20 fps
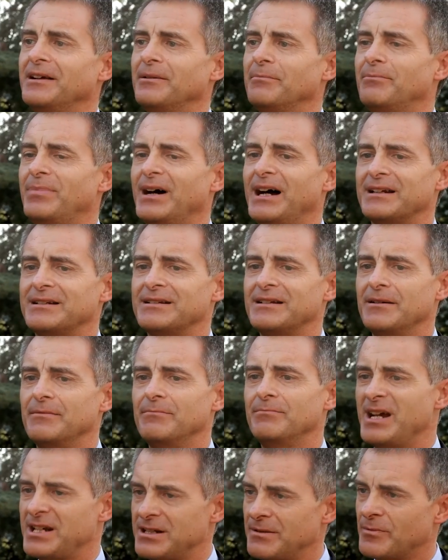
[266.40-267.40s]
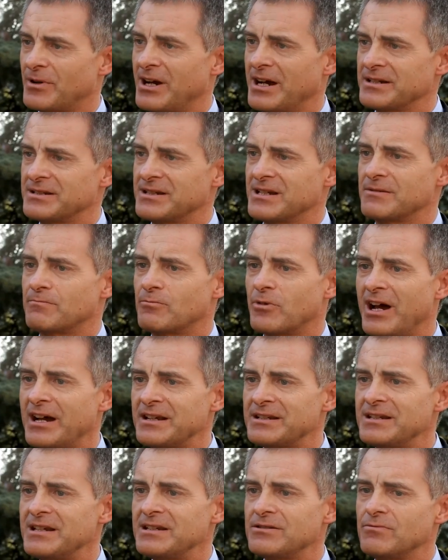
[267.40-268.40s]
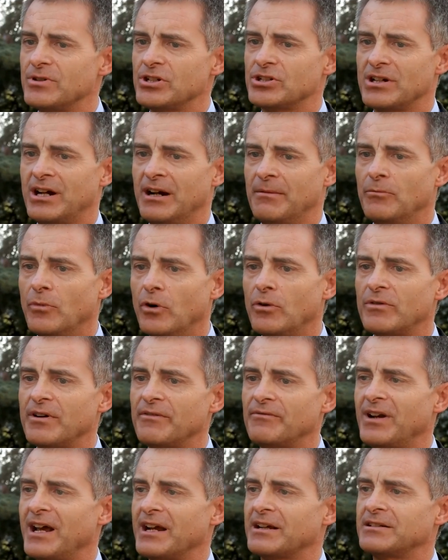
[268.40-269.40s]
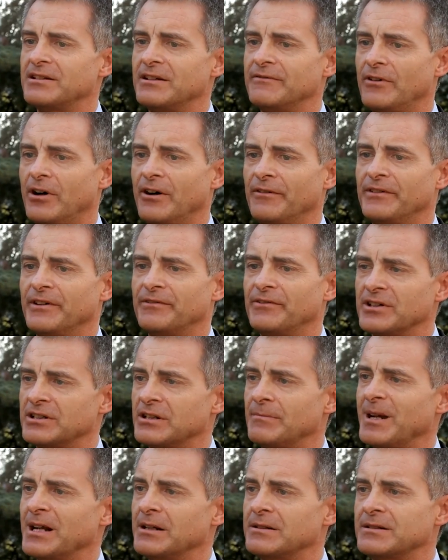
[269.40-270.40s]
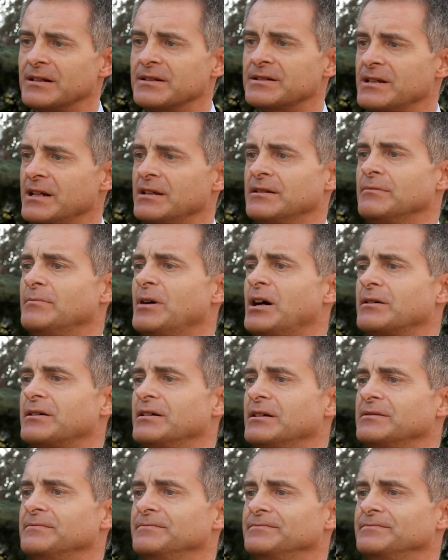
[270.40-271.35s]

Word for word: but better prices, prices which are more reflective of the fundamentals in the market.